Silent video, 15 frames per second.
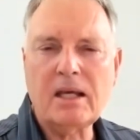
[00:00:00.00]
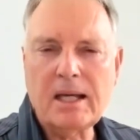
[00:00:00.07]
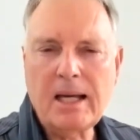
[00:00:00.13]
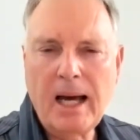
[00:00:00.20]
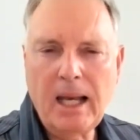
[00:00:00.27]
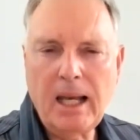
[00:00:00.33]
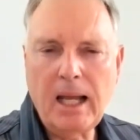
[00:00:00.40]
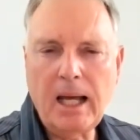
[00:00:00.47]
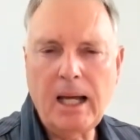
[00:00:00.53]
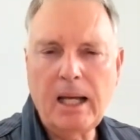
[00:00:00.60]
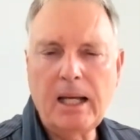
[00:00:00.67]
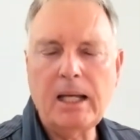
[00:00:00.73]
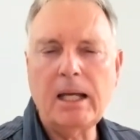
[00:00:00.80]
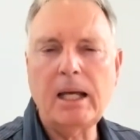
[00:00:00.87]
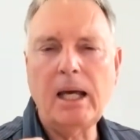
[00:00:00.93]
color
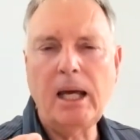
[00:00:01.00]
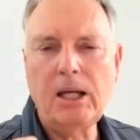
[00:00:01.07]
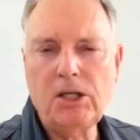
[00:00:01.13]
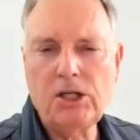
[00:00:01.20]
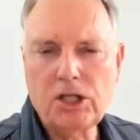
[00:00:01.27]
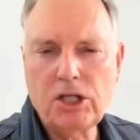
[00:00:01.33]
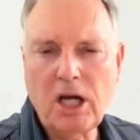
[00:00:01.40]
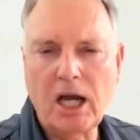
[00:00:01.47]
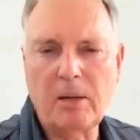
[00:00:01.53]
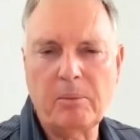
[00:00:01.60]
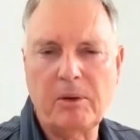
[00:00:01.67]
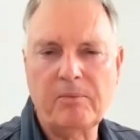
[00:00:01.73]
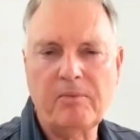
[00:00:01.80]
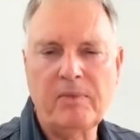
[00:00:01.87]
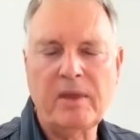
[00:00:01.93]
and shape.
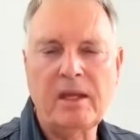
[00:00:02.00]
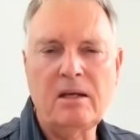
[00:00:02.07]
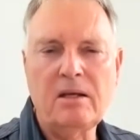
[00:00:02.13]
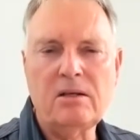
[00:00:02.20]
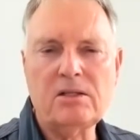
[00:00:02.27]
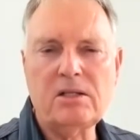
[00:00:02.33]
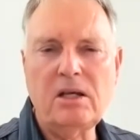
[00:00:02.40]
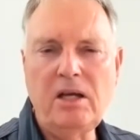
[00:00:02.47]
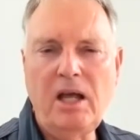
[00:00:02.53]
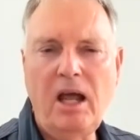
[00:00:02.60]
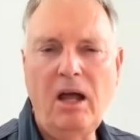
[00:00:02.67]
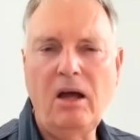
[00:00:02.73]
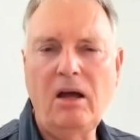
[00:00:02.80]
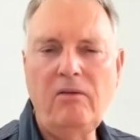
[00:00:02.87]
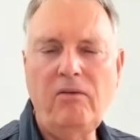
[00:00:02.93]
So
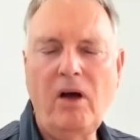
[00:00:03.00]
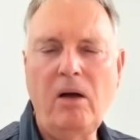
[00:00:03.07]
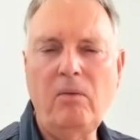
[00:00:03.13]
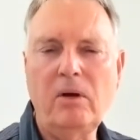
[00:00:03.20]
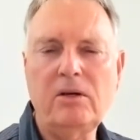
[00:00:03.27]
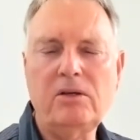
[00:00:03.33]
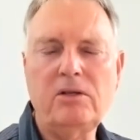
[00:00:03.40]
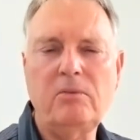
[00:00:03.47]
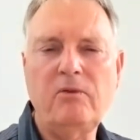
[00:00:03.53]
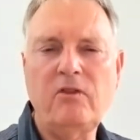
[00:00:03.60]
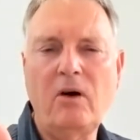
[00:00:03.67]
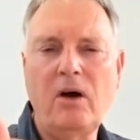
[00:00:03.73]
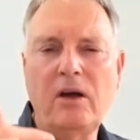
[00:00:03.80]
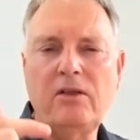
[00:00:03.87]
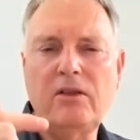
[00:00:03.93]
now if I wanted to
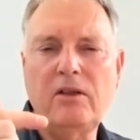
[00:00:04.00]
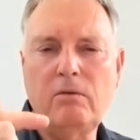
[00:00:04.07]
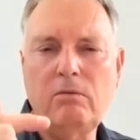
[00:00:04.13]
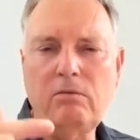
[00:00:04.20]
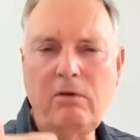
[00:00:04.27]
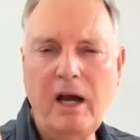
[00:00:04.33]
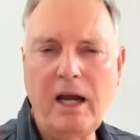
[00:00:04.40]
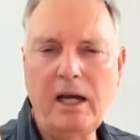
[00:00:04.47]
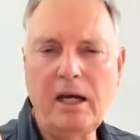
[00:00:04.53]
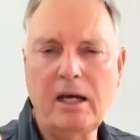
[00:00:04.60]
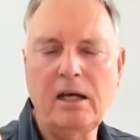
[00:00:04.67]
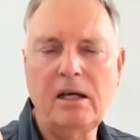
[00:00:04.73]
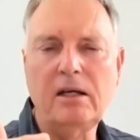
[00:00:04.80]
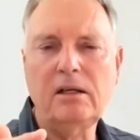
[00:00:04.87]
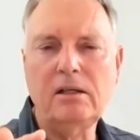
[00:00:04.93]
find the
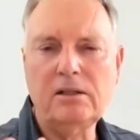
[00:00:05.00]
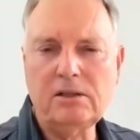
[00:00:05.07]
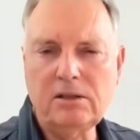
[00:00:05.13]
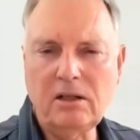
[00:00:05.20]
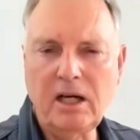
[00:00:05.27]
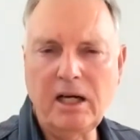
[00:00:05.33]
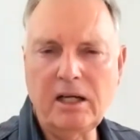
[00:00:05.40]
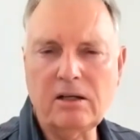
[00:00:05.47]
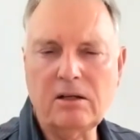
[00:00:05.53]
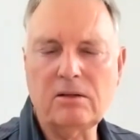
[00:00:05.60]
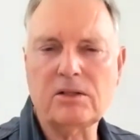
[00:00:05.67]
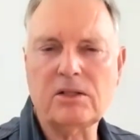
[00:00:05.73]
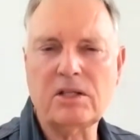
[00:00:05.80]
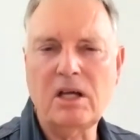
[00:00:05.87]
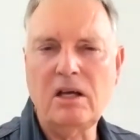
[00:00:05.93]
red
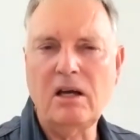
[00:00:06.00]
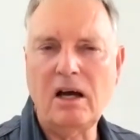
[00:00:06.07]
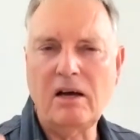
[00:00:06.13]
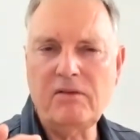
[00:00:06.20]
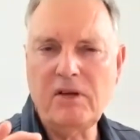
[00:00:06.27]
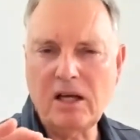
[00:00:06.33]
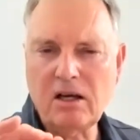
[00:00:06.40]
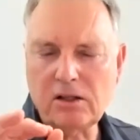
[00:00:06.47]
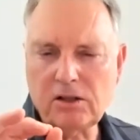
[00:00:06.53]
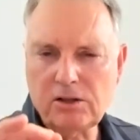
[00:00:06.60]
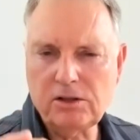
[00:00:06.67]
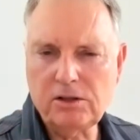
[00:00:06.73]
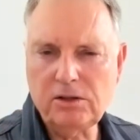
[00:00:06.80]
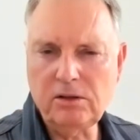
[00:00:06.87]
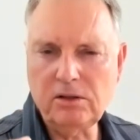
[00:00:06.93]
triangles, I've now
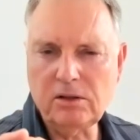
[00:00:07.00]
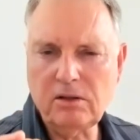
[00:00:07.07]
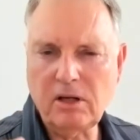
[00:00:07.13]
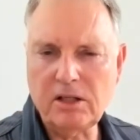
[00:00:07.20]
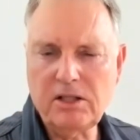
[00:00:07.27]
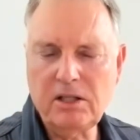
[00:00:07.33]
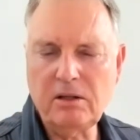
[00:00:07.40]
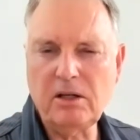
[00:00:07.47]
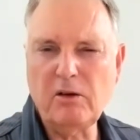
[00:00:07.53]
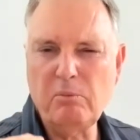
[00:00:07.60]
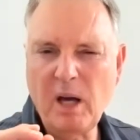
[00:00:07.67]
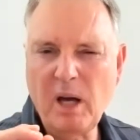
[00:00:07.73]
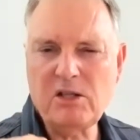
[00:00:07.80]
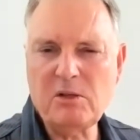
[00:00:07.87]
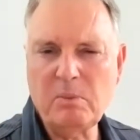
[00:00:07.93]
got 2 criteria. You
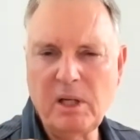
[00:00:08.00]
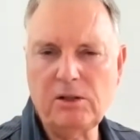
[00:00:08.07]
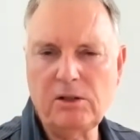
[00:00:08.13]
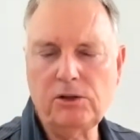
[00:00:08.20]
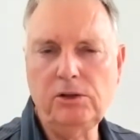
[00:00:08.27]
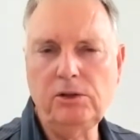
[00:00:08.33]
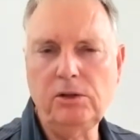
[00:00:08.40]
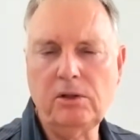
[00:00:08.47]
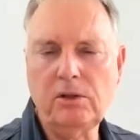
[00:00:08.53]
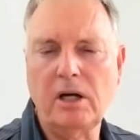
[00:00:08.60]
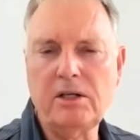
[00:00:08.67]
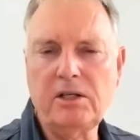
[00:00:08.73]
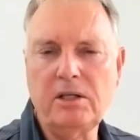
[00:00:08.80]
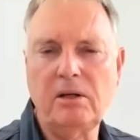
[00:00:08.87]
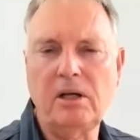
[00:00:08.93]
must meet 2
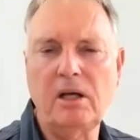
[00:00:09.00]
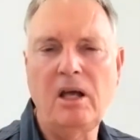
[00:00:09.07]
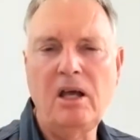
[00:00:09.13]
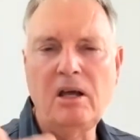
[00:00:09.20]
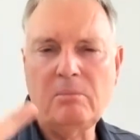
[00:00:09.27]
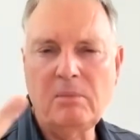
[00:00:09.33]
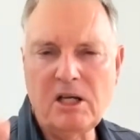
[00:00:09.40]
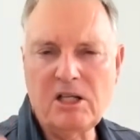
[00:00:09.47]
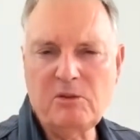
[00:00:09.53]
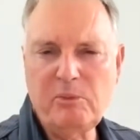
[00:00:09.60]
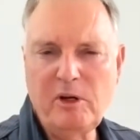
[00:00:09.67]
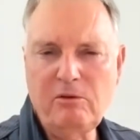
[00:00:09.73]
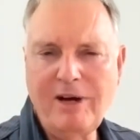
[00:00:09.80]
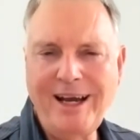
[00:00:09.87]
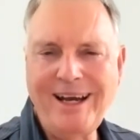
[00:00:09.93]
criteria, must
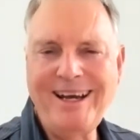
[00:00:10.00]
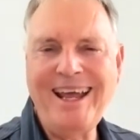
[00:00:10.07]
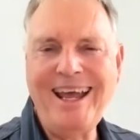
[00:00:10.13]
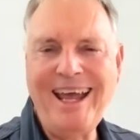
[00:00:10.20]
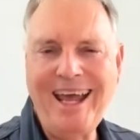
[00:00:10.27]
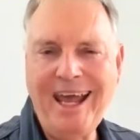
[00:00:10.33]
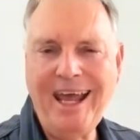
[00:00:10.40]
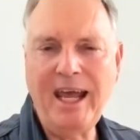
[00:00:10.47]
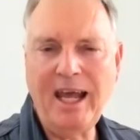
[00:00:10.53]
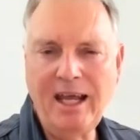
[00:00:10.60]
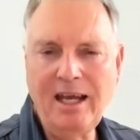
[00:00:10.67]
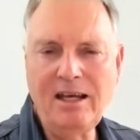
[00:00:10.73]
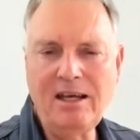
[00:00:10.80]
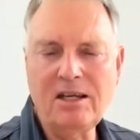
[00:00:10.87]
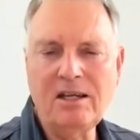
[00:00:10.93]
be red,
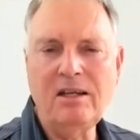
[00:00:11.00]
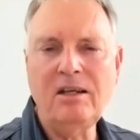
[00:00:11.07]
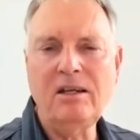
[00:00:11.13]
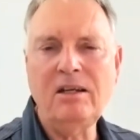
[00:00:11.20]
and